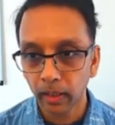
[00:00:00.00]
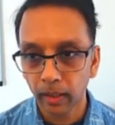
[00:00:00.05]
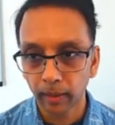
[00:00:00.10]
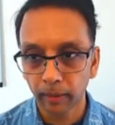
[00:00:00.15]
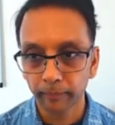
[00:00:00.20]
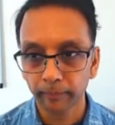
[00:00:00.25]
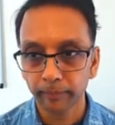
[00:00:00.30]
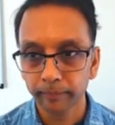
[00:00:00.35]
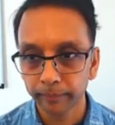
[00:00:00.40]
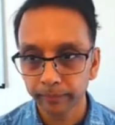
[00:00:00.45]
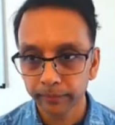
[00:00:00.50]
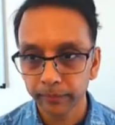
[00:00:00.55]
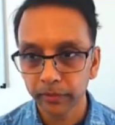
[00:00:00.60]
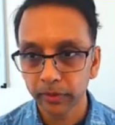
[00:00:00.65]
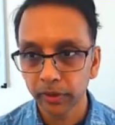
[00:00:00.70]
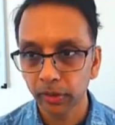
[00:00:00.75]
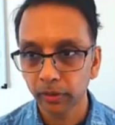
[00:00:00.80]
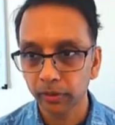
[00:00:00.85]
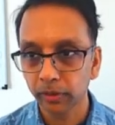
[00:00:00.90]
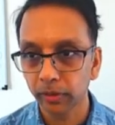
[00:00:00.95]

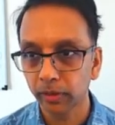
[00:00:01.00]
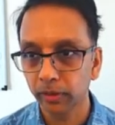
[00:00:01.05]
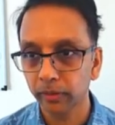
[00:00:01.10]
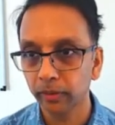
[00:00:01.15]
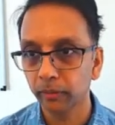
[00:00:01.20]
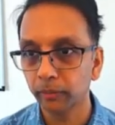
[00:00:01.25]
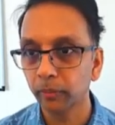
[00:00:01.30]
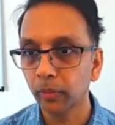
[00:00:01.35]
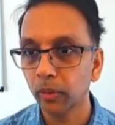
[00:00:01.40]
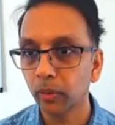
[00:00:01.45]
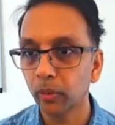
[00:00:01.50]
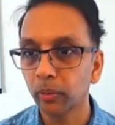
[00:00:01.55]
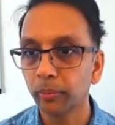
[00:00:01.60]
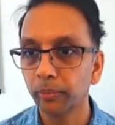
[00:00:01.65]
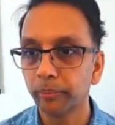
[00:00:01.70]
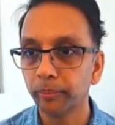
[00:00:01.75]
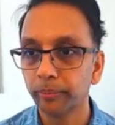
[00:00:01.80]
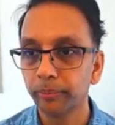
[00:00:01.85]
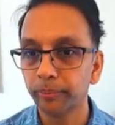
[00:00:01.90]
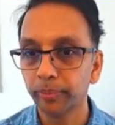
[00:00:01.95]
So on the
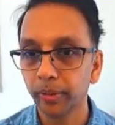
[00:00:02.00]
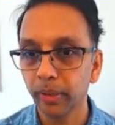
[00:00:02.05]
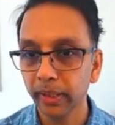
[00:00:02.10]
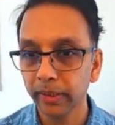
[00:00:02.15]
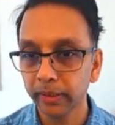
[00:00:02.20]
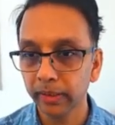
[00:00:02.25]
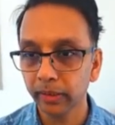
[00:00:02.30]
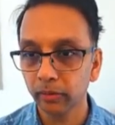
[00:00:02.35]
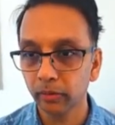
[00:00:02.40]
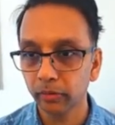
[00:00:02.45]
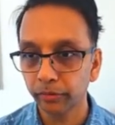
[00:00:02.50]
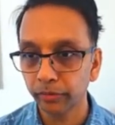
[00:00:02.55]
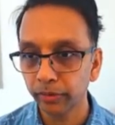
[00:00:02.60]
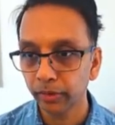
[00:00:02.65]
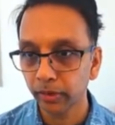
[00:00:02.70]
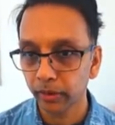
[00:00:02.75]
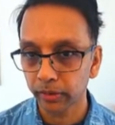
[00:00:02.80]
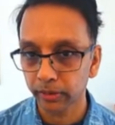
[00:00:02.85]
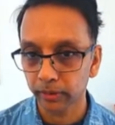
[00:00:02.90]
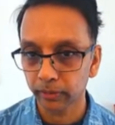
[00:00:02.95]
more practical
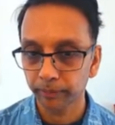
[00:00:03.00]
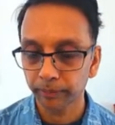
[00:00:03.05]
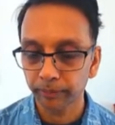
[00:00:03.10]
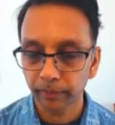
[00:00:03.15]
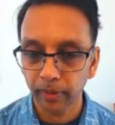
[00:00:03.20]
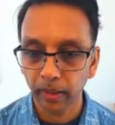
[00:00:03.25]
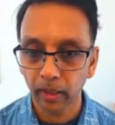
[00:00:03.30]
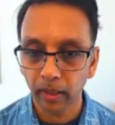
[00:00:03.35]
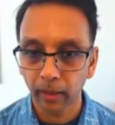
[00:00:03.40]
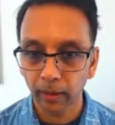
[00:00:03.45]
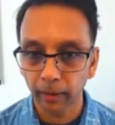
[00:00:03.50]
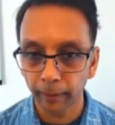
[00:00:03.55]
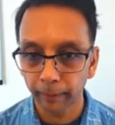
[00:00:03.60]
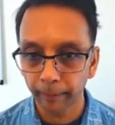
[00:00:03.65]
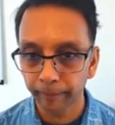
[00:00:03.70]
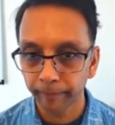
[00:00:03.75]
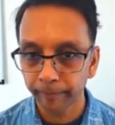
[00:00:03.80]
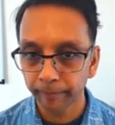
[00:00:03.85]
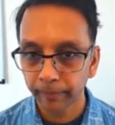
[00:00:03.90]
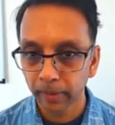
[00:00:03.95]
front,
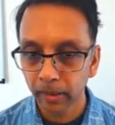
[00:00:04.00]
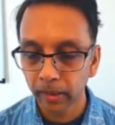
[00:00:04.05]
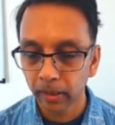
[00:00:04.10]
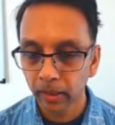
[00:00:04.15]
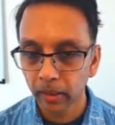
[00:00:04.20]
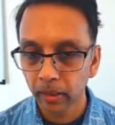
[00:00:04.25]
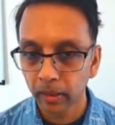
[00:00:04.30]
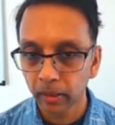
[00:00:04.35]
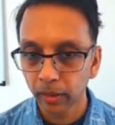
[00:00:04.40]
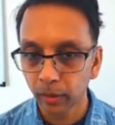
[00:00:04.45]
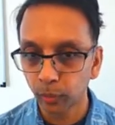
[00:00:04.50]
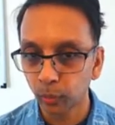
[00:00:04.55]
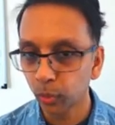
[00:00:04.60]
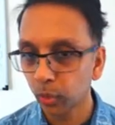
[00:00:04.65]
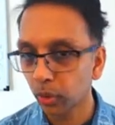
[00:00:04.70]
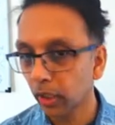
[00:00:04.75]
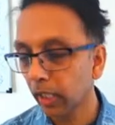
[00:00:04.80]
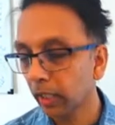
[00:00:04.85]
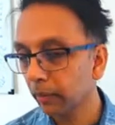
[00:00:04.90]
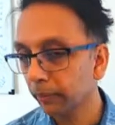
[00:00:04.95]

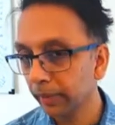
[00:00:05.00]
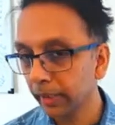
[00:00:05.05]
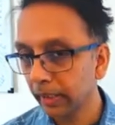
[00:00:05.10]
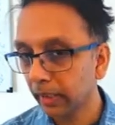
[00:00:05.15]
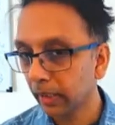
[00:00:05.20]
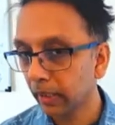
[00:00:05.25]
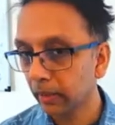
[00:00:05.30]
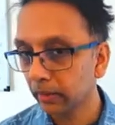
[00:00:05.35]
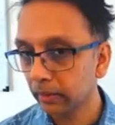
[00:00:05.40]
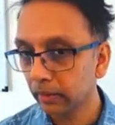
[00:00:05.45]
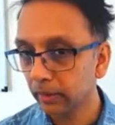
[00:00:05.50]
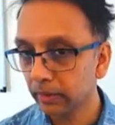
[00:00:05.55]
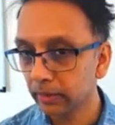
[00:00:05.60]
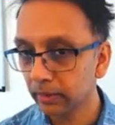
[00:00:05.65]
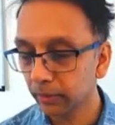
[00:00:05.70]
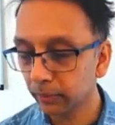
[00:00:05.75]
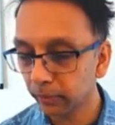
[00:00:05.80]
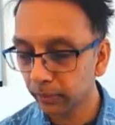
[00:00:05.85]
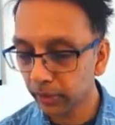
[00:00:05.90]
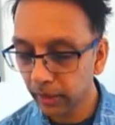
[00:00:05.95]
how many
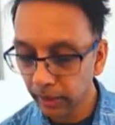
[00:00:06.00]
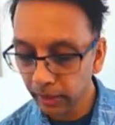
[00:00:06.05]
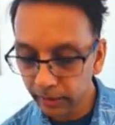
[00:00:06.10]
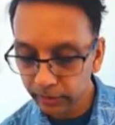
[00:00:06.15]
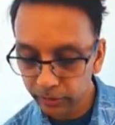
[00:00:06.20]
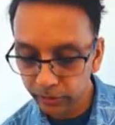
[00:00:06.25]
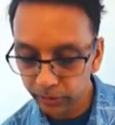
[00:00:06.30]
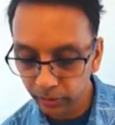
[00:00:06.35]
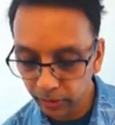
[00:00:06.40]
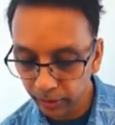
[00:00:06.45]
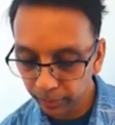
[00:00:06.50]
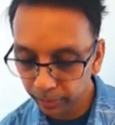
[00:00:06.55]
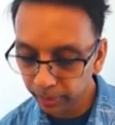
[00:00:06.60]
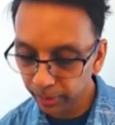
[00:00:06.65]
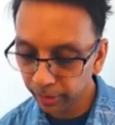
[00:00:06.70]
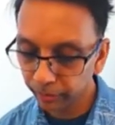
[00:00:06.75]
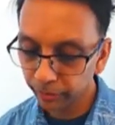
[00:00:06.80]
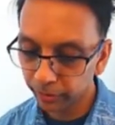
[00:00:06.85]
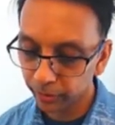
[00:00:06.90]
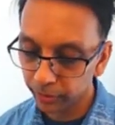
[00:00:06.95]
artists would actually
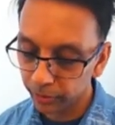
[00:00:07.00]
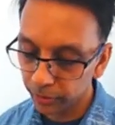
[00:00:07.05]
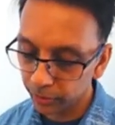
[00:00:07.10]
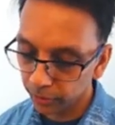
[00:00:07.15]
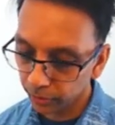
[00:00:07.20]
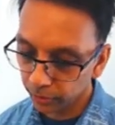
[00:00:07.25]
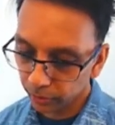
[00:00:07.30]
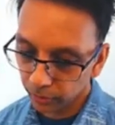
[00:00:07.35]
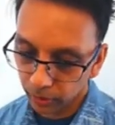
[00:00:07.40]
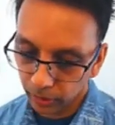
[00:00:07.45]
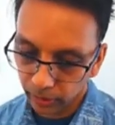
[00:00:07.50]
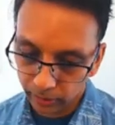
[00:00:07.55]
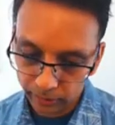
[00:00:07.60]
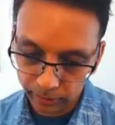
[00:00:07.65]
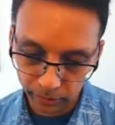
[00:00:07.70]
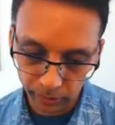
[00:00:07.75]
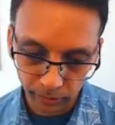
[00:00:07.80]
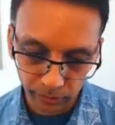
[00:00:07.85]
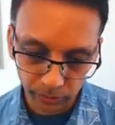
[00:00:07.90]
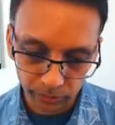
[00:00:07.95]
prefer to,
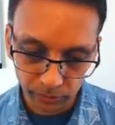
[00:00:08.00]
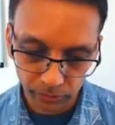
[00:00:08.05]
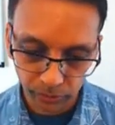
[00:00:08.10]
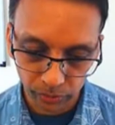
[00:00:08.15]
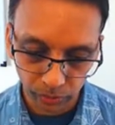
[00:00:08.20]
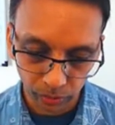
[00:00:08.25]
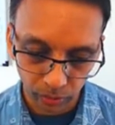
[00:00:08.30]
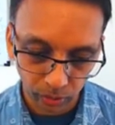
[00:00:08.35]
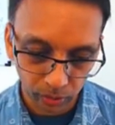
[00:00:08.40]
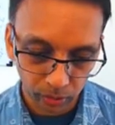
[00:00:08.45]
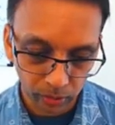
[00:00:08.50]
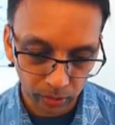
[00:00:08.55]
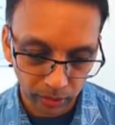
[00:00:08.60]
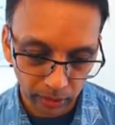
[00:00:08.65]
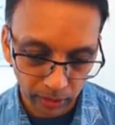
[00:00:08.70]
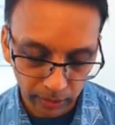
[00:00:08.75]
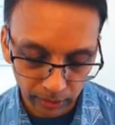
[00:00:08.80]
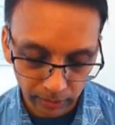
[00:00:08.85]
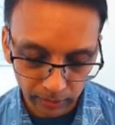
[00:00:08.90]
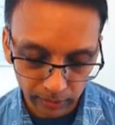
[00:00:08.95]

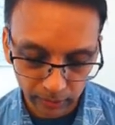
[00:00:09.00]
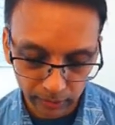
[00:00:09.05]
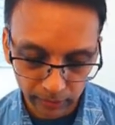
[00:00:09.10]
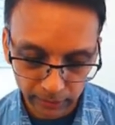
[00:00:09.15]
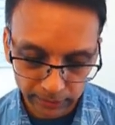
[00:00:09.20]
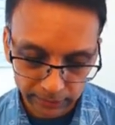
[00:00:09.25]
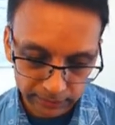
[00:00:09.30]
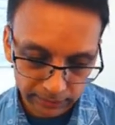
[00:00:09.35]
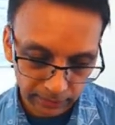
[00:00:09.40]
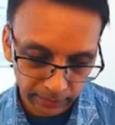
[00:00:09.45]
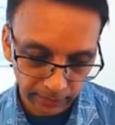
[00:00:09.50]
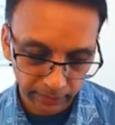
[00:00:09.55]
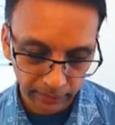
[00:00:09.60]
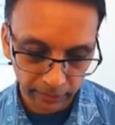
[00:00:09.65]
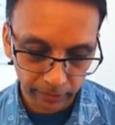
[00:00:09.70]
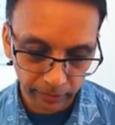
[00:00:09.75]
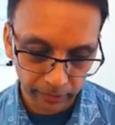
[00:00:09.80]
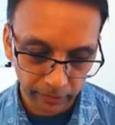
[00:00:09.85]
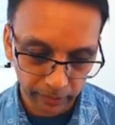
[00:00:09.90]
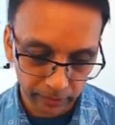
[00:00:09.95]
draw
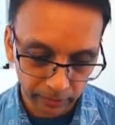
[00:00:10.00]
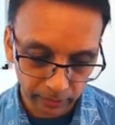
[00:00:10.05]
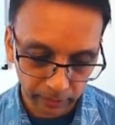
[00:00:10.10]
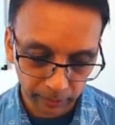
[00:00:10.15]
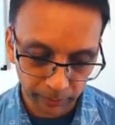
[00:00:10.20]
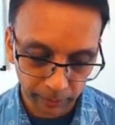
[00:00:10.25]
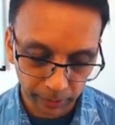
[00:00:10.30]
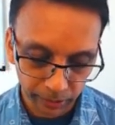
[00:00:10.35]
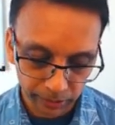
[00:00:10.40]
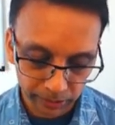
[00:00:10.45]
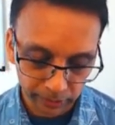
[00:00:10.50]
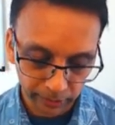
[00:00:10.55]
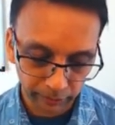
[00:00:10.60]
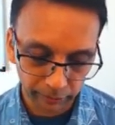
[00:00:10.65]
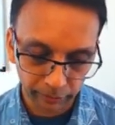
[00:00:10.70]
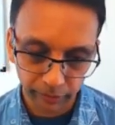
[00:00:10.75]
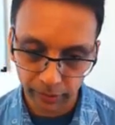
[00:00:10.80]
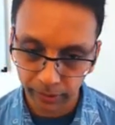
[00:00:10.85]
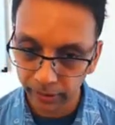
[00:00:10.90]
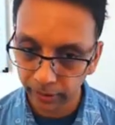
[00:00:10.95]
inside an
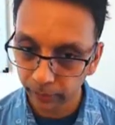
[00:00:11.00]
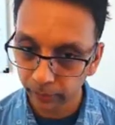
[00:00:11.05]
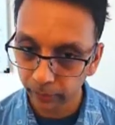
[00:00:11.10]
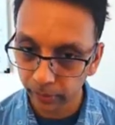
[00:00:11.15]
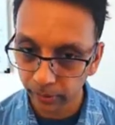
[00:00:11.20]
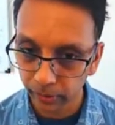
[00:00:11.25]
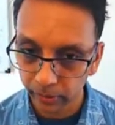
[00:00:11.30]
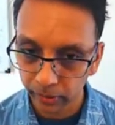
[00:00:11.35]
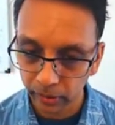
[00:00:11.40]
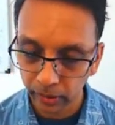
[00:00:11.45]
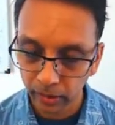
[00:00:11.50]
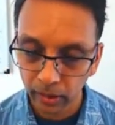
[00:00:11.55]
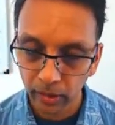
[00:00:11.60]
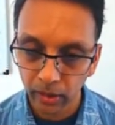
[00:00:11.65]
immersive 3D world?